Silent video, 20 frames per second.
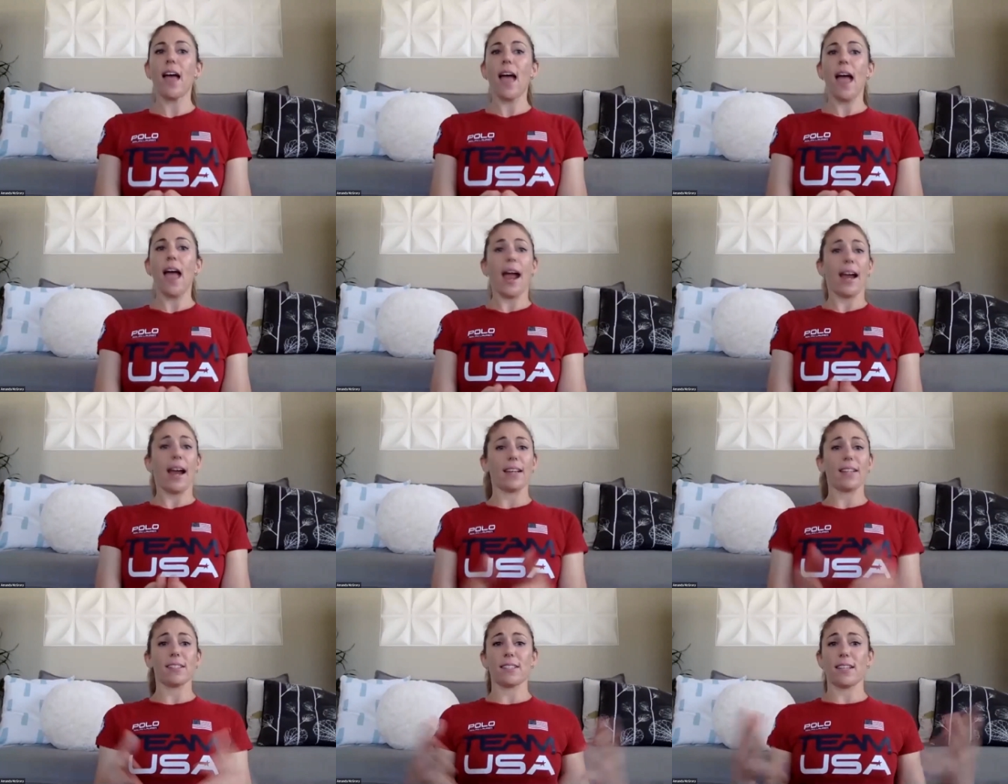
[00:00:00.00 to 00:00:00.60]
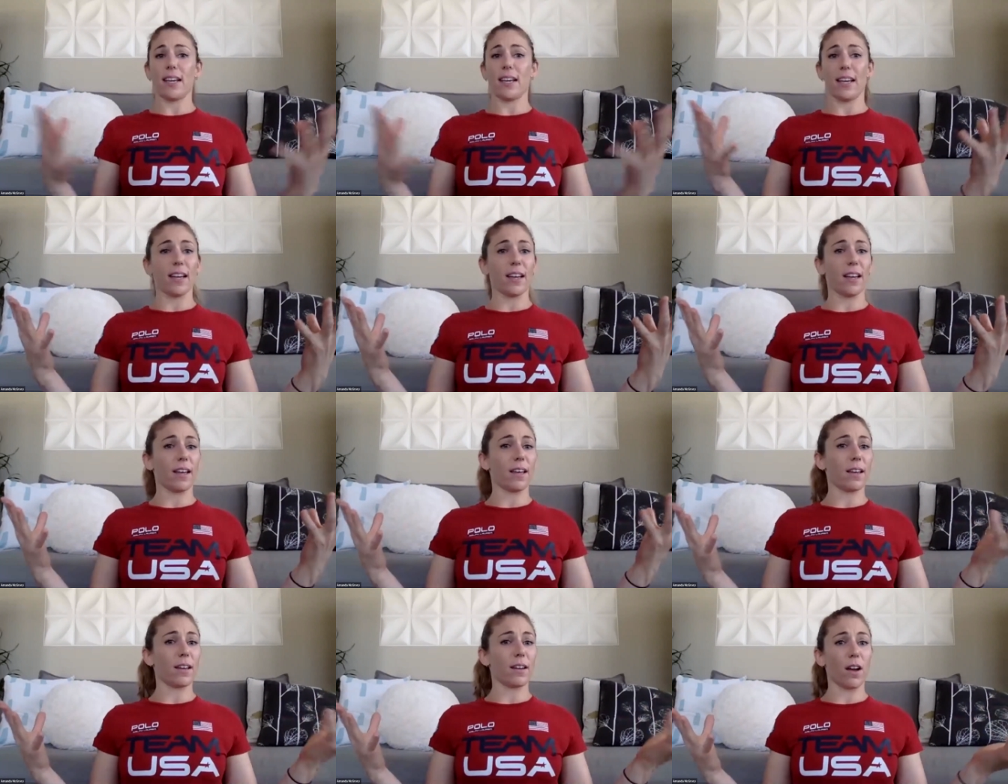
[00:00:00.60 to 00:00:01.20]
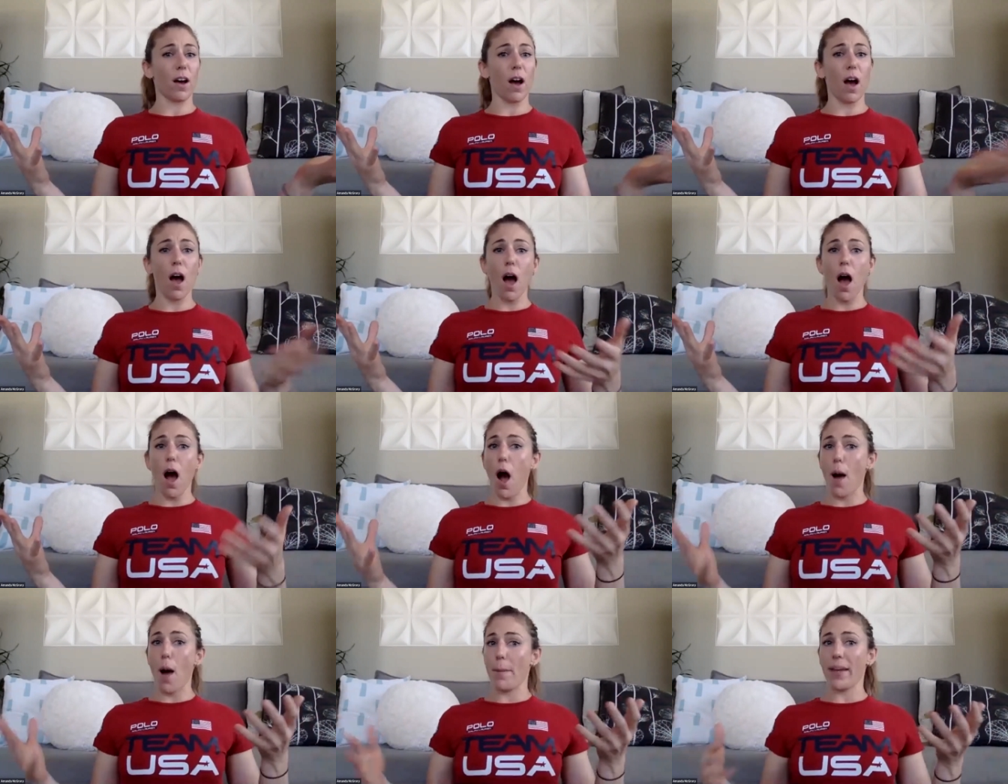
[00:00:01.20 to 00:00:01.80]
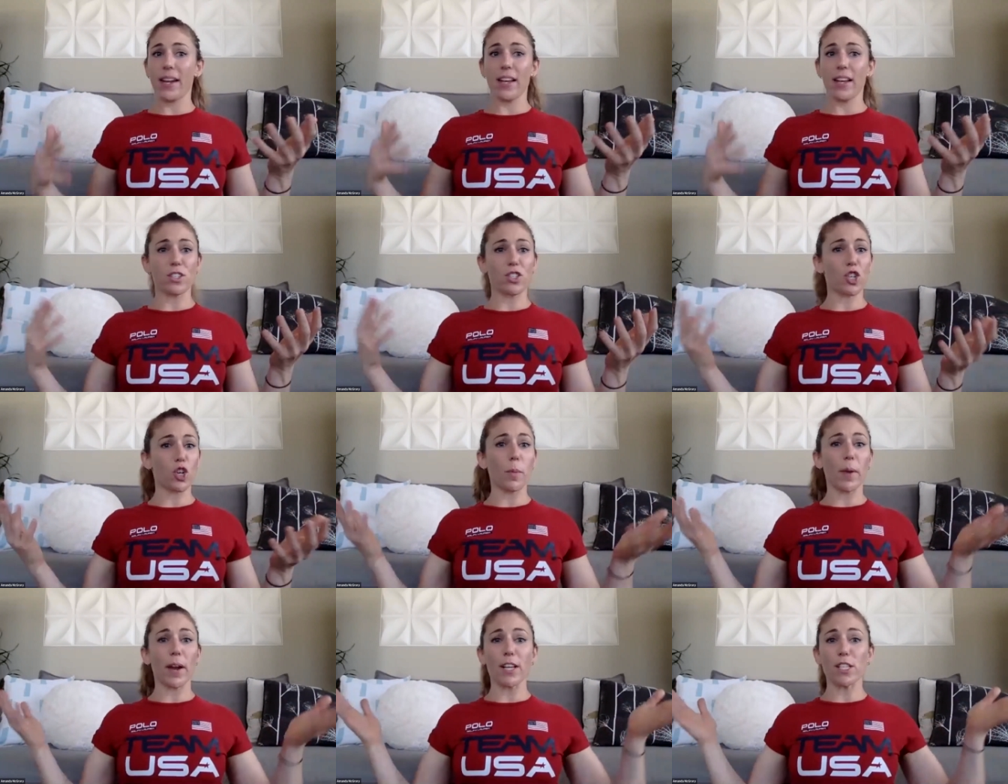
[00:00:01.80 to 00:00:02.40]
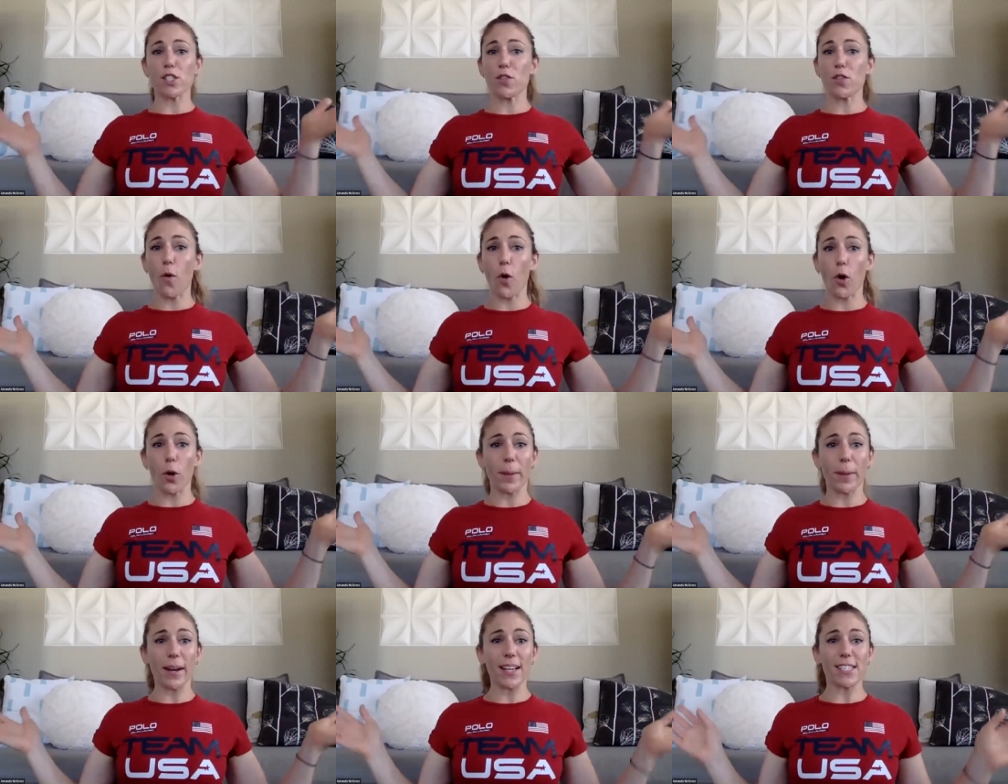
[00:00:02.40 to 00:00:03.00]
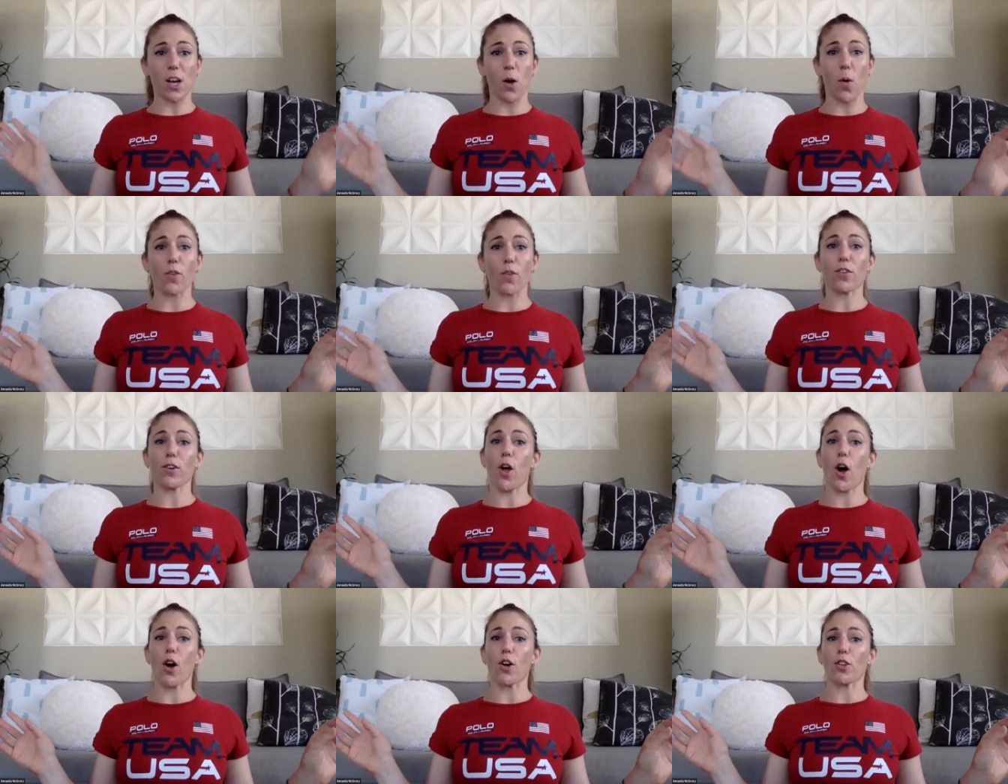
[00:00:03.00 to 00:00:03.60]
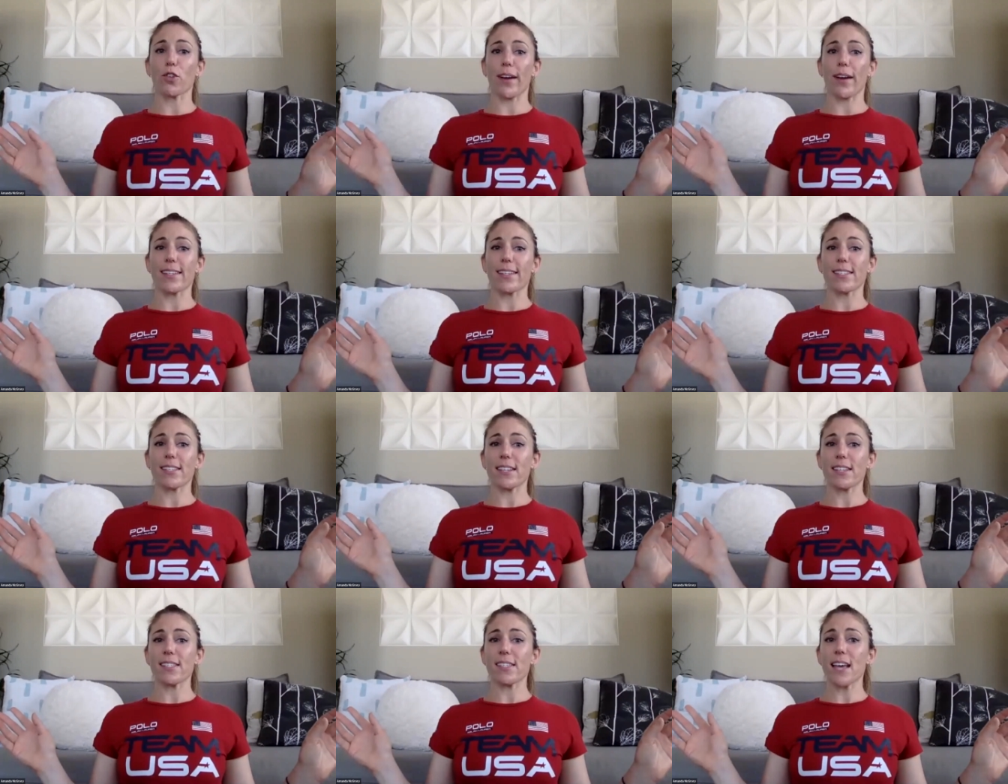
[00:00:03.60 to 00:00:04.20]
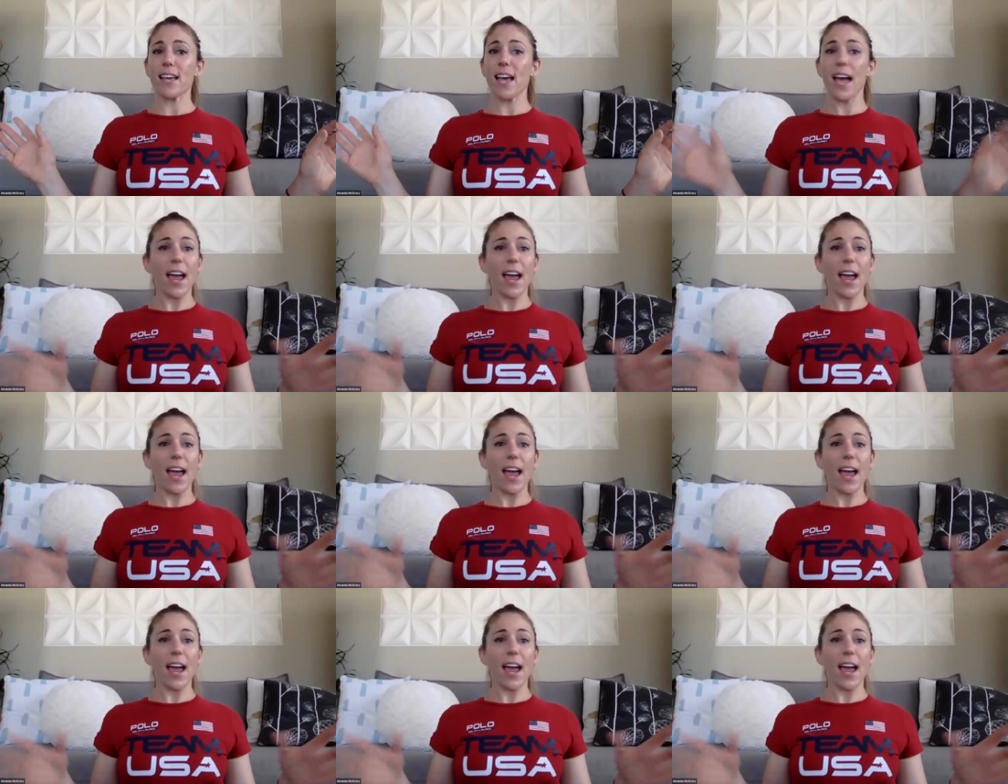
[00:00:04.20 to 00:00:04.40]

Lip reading: And in a minute, 2 minutes, 4 minutes, however long the race is,